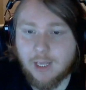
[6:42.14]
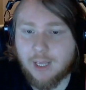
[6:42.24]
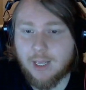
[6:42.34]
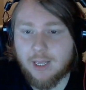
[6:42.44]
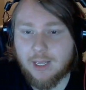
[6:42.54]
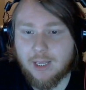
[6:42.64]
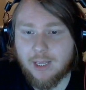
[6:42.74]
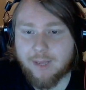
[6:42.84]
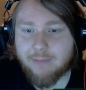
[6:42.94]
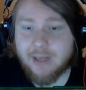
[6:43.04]

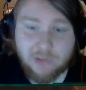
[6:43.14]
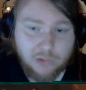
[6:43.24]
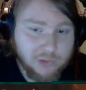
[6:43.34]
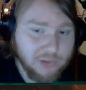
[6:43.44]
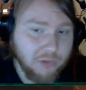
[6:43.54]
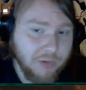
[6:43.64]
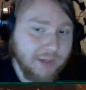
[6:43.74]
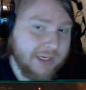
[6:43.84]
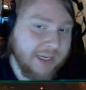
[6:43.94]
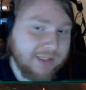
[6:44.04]
Exhaust. Create
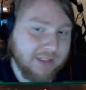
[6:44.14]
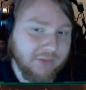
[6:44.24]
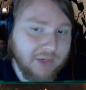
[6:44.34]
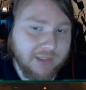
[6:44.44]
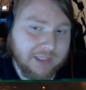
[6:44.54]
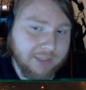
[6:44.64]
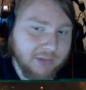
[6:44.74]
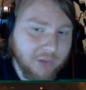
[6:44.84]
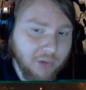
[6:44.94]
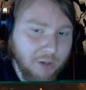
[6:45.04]
an XX Flying Demon
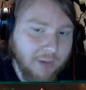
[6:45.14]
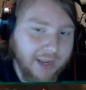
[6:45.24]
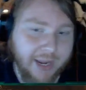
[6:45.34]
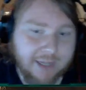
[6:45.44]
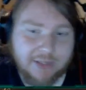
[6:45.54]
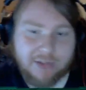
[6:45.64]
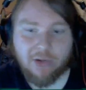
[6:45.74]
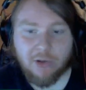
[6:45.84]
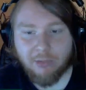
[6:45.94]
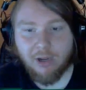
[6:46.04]
token where X is the
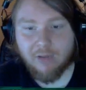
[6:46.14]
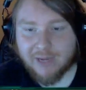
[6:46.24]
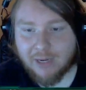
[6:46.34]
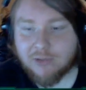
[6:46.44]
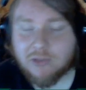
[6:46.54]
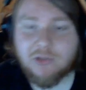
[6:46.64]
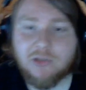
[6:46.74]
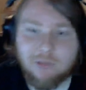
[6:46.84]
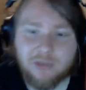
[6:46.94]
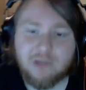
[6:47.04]
number of counters on the
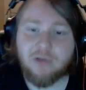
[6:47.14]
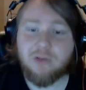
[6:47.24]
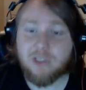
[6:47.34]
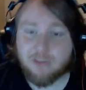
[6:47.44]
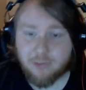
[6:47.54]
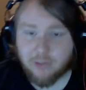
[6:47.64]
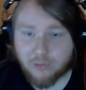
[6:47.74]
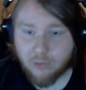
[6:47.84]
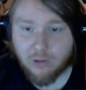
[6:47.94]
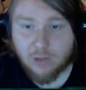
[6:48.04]
Summoning Stone. This is pretty
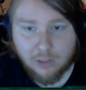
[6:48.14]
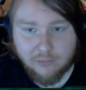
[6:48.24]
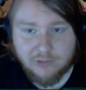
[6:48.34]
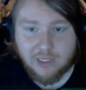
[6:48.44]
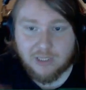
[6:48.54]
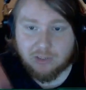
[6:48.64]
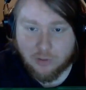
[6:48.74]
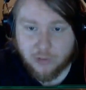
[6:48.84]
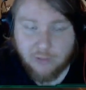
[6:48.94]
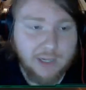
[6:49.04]
cool. Obviously, it's not a
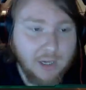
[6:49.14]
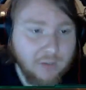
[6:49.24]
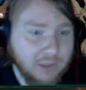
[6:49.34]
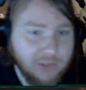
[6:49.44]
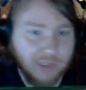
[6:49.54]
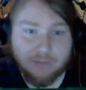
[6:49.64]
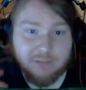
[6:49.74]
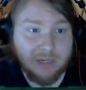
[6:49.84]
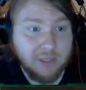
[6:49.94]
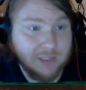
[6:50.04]
unique artifact, so you can have as
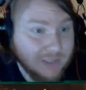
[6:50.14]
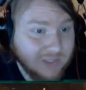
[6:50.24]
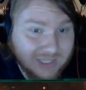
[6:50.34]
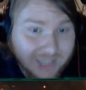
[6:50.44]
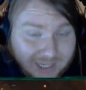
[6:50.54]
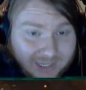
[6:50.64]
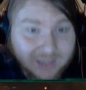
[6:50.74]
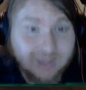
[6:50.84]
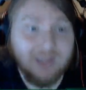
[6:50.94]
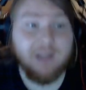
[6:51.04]
many of these as you like.
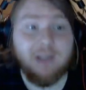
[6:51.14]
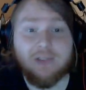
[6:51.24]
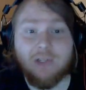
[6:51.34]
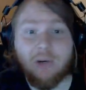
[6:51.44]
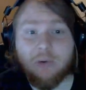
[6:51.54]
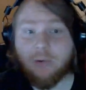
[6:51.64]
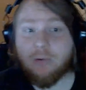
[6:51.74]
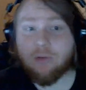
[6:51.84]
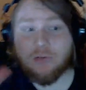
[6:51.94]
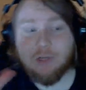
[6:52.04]
So
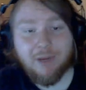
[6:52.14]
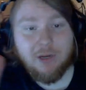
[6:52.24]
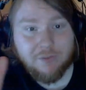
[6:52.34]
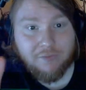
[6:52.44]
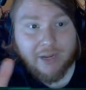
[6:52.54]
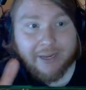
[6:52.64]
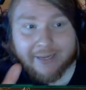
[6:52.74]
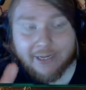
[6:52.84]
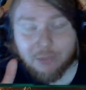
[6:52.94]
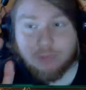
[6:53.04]
there's going to be lots of flying
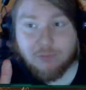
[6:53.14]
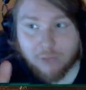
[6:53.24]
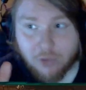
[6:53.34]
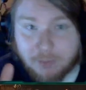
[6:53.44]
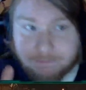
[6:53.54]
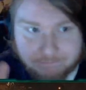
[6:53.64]
decks with Verore.